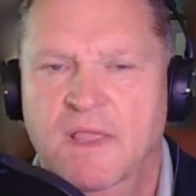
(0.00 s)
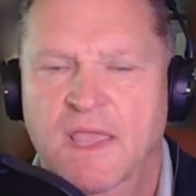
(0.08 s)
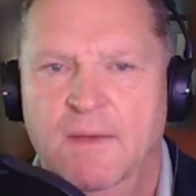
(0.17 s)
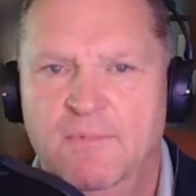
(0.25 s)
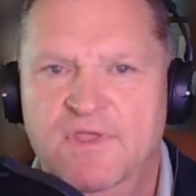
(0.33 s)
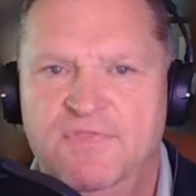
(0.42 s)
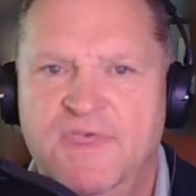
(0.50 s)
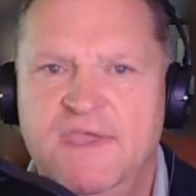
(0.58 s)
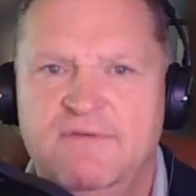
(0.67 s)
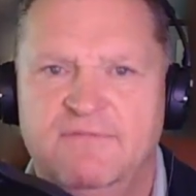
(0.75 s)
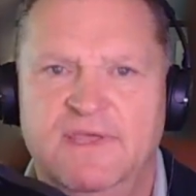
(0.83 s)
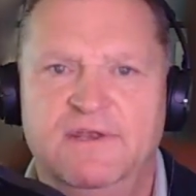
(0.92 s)
And when you
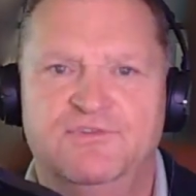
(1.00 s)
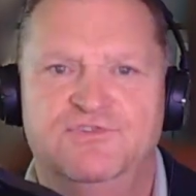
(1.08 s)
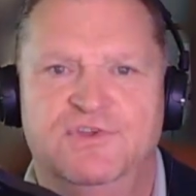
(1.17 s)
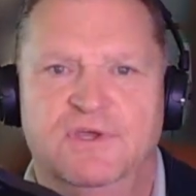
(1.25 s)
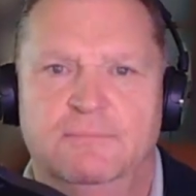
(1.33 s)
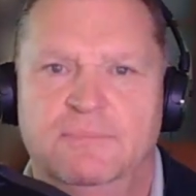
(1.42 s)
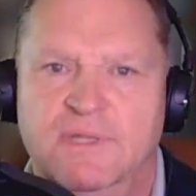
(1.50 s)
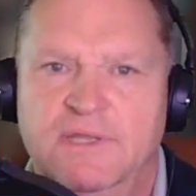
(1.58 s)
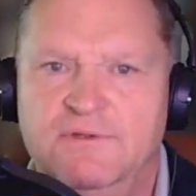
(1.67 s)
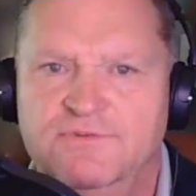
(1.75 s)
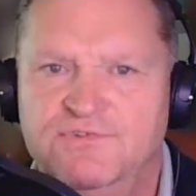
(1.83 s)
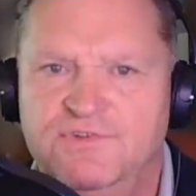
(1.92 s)
think of leadership
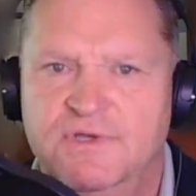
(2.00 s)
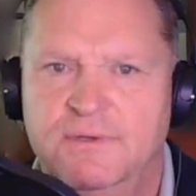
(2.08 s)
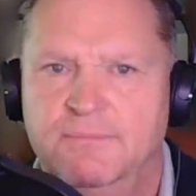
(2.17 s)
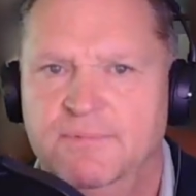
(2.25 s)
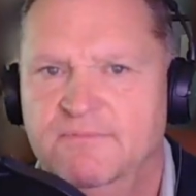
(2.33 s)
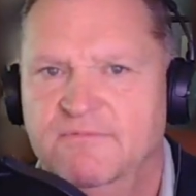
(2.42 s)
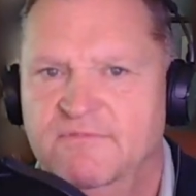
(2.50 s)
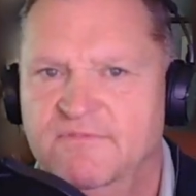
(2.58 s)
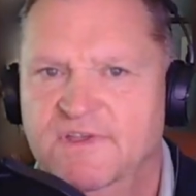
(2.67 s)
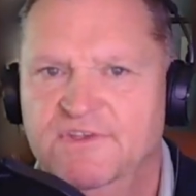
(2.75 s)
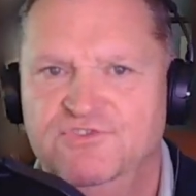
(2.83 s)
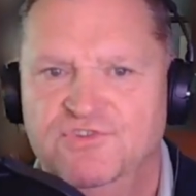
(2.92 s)

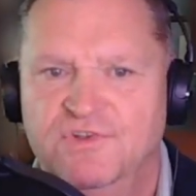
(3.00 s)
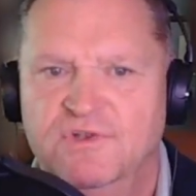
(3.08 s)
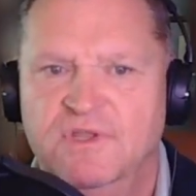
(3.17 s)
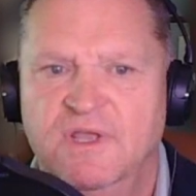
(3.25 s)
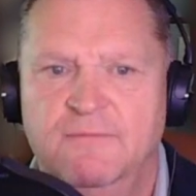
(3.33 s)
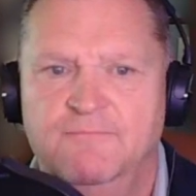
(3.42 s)
vision,